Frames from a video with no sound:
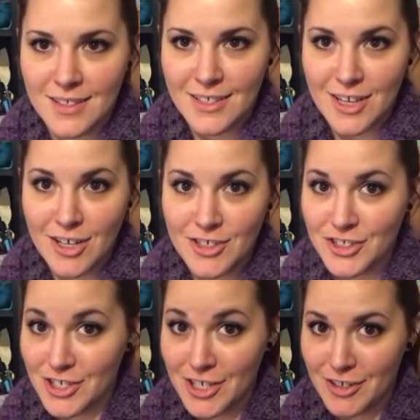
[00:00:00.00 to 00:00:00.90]
Yarn
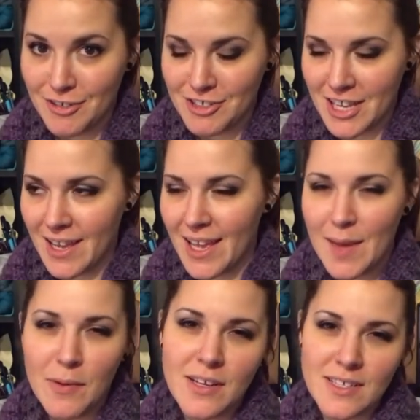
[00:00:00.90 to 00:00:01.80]
Journey Crochet. I keep
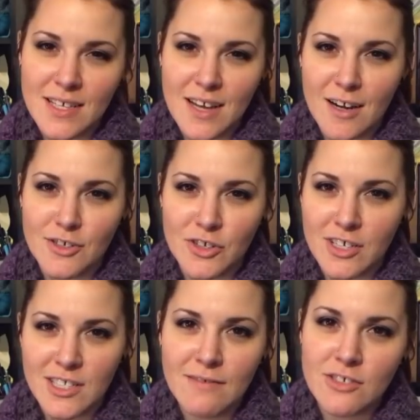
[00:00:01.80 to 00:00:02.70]
wanting to say Yarn Joy
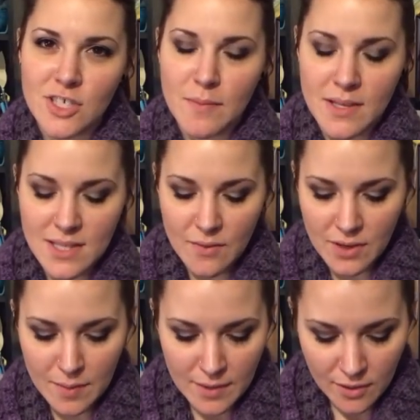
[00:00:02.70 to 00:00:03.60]
because even she messed that one
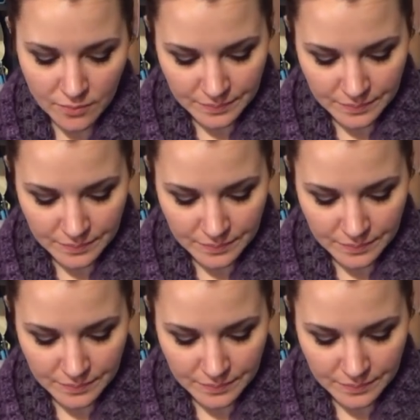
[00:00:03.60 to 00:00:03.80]
up now.